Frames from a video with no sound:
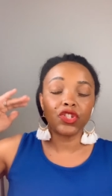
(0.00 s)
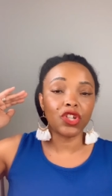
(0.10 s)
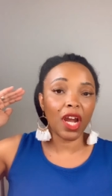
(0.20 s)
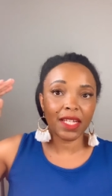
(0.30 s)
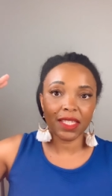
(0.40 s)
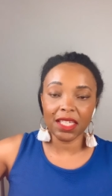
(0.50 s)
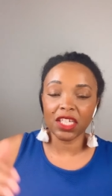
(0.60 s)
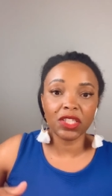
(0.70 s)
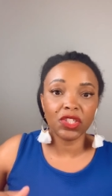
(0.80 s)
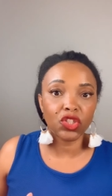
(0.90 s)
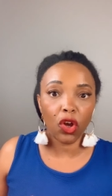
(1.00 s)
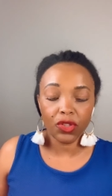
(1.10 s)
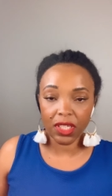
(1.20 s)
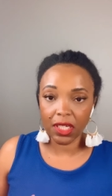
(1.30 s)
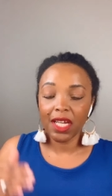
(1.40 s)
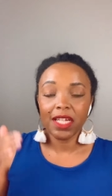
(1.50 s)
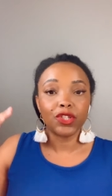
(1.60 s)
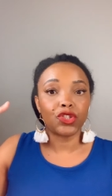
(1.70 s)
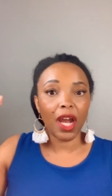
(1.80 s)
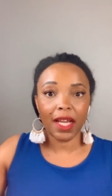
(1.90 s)
Giants in consulting,
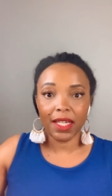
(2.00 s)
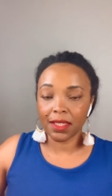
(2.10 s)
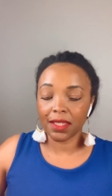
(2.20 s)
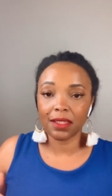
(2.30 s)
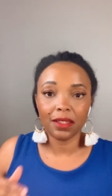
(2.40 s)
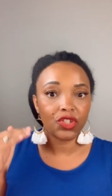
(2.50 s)
giants